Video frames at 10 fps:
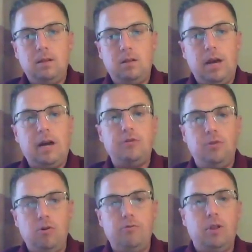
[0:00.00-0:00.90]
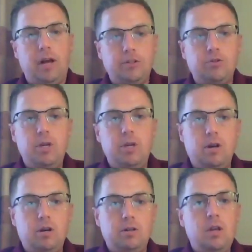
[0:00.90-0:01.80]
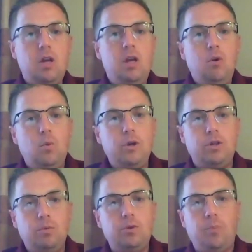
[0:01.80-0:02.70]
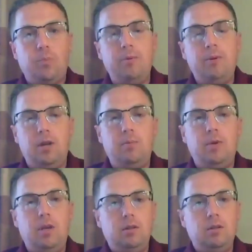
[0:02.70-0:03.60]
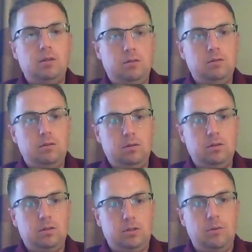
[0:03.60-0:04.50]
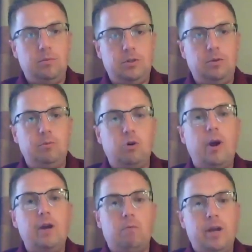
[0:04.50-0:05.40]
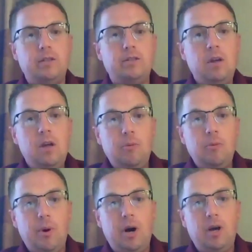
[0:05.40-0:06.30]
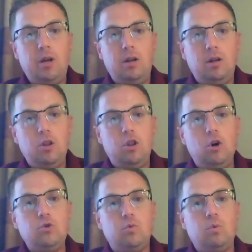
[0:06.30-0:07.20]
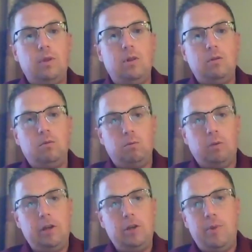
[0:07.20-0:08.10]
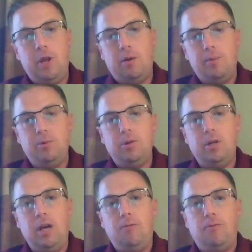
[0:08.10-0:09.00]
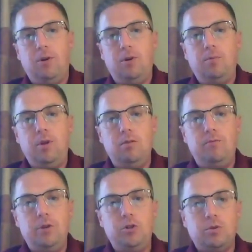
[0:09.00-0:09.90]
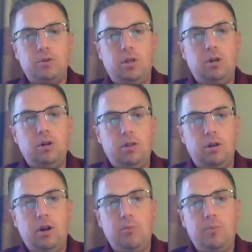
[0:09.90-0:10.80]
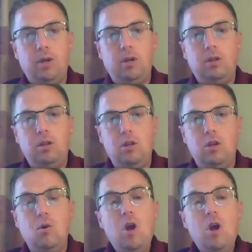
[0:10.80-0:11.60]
cash flow over the last 3 years, mm-hmm. which is probably getting me some great rates, but those that you may not be able to get from individuals that are helping you.